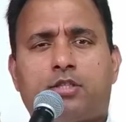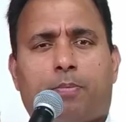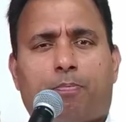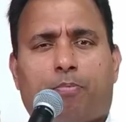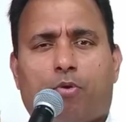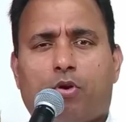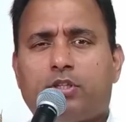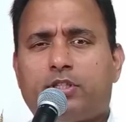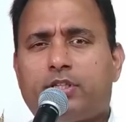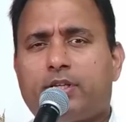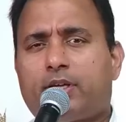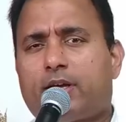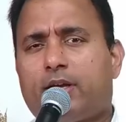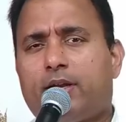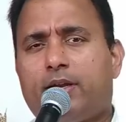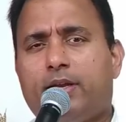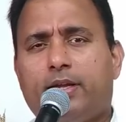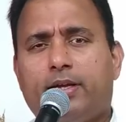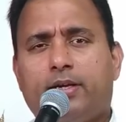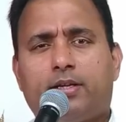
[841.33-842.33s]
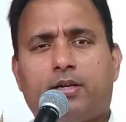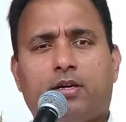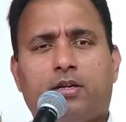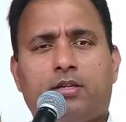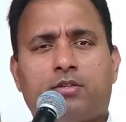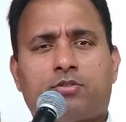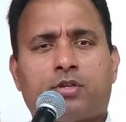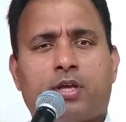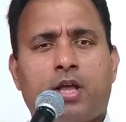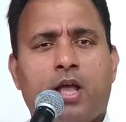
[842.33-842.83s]
the political
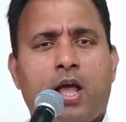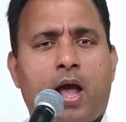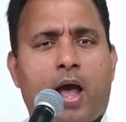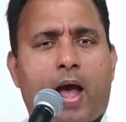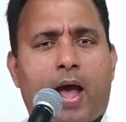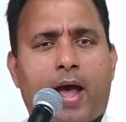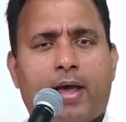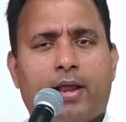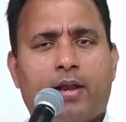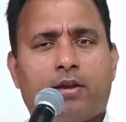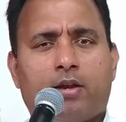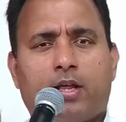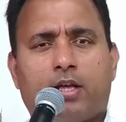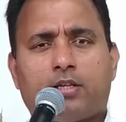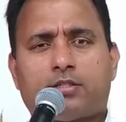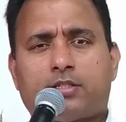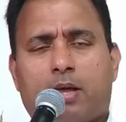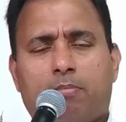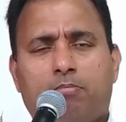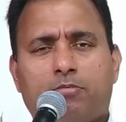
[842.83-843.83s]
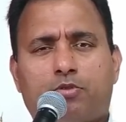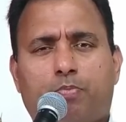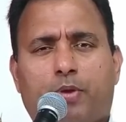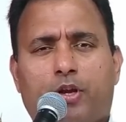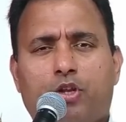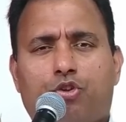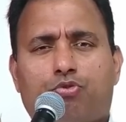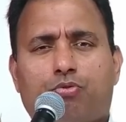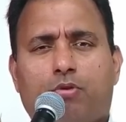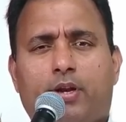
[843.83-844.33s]
leaders, and some
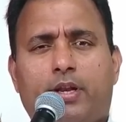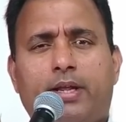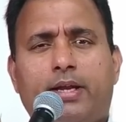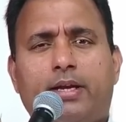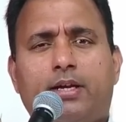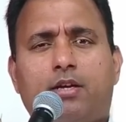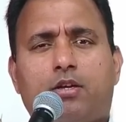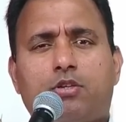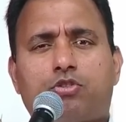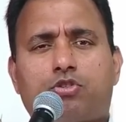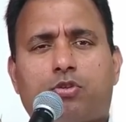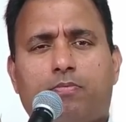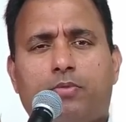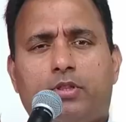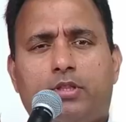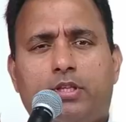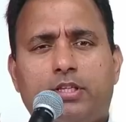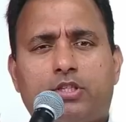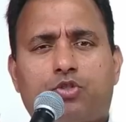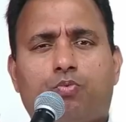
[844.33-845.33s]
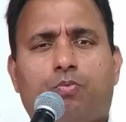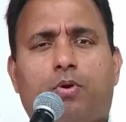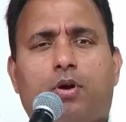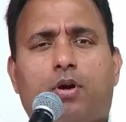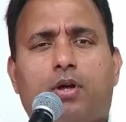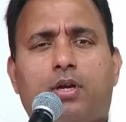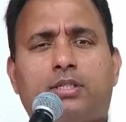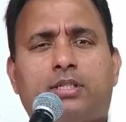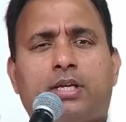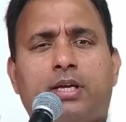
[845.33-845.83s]
spiritual leaders of this
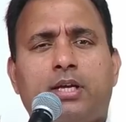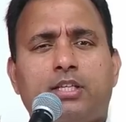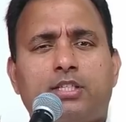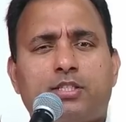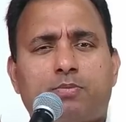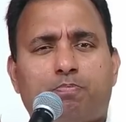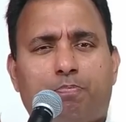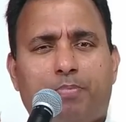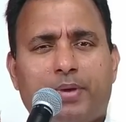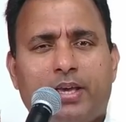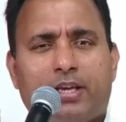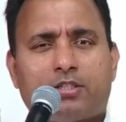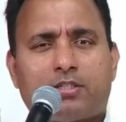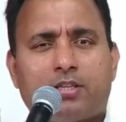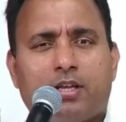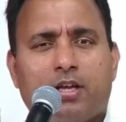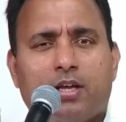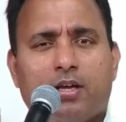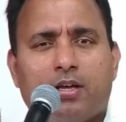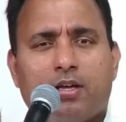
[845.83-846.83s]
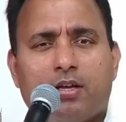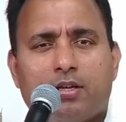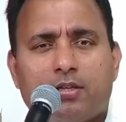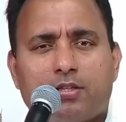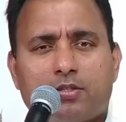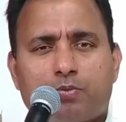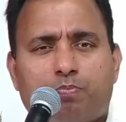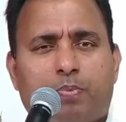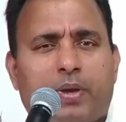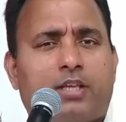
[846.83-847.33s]
world speaks
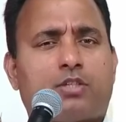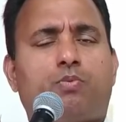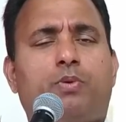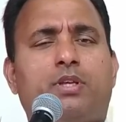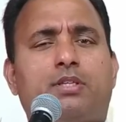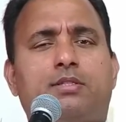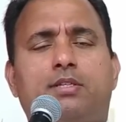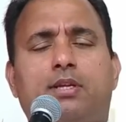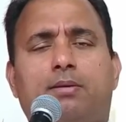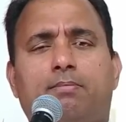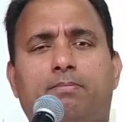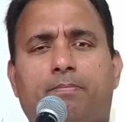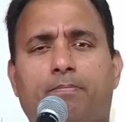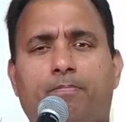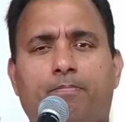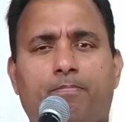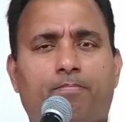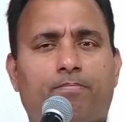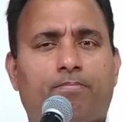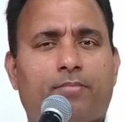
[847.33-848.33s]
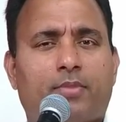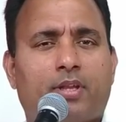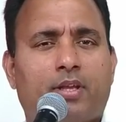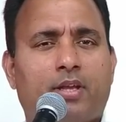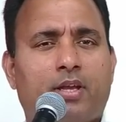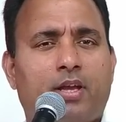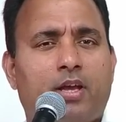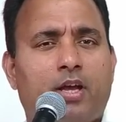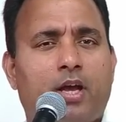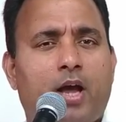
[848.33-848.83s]
wisdom.
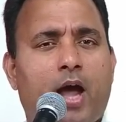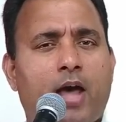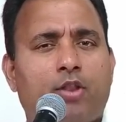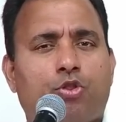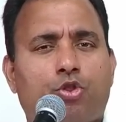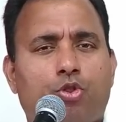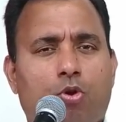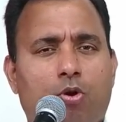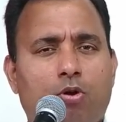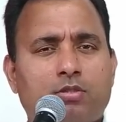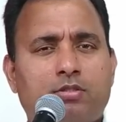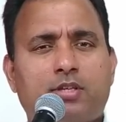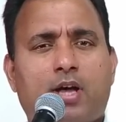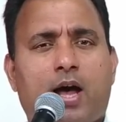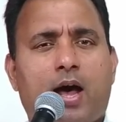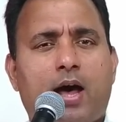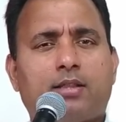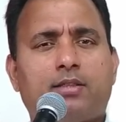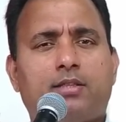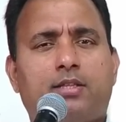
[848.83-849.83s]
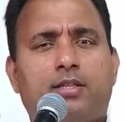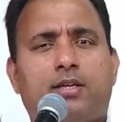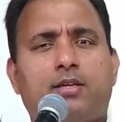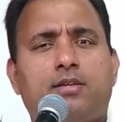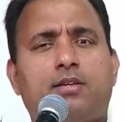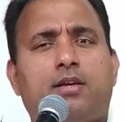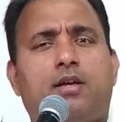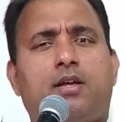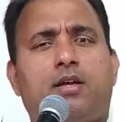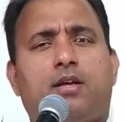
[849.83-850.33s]
And those are
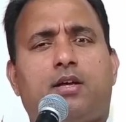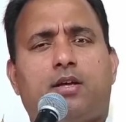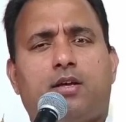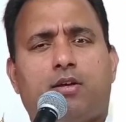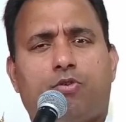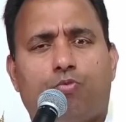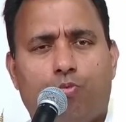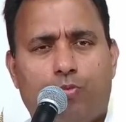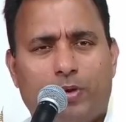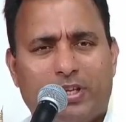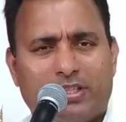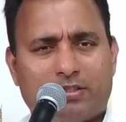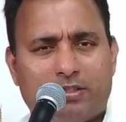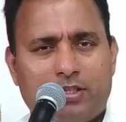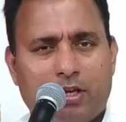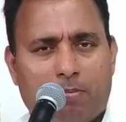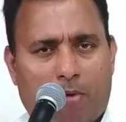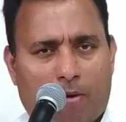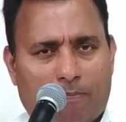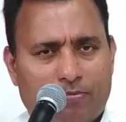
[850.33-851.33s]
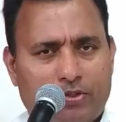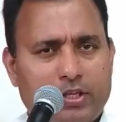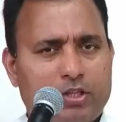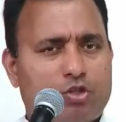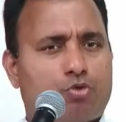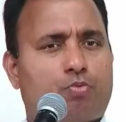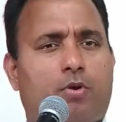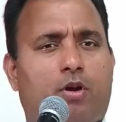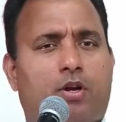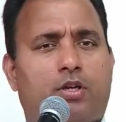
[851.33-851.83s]
the wisdom of
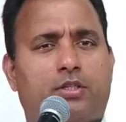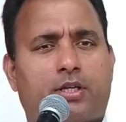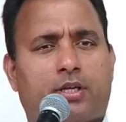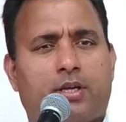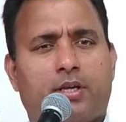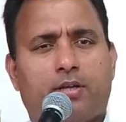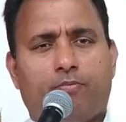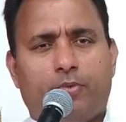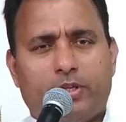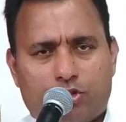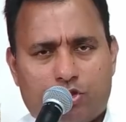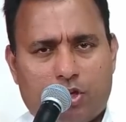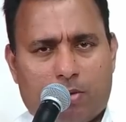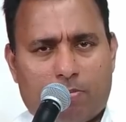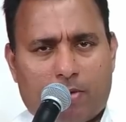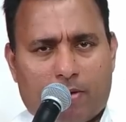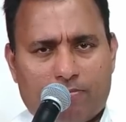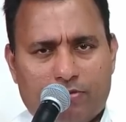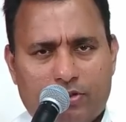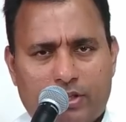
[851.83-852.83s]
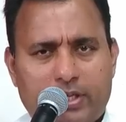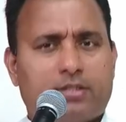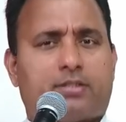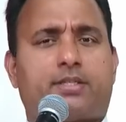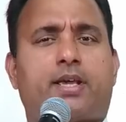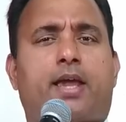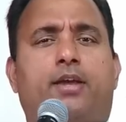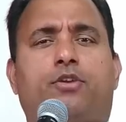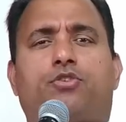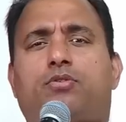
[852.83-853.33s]
this world, wisdom of
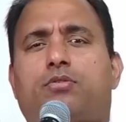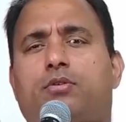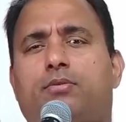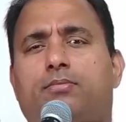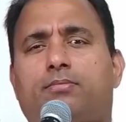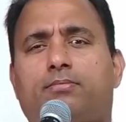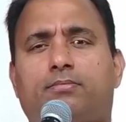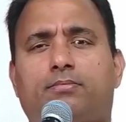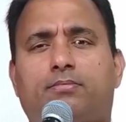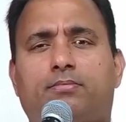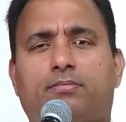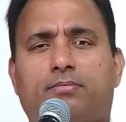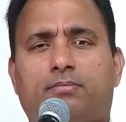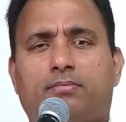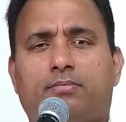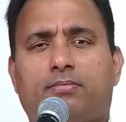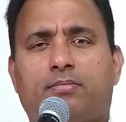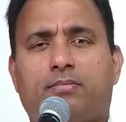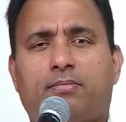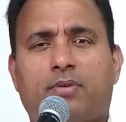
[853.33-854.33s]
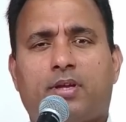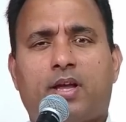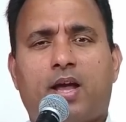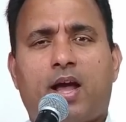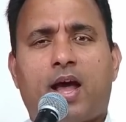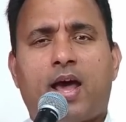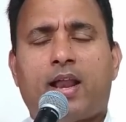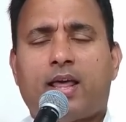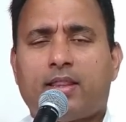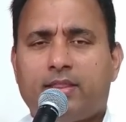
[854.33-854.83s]
this age.
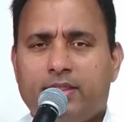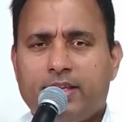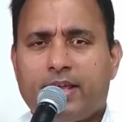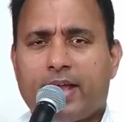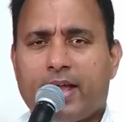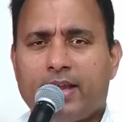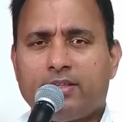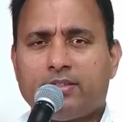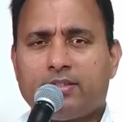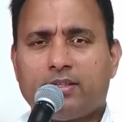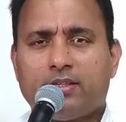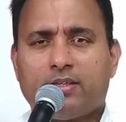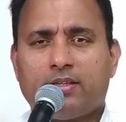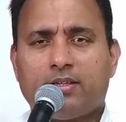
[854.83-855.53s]
And at the end,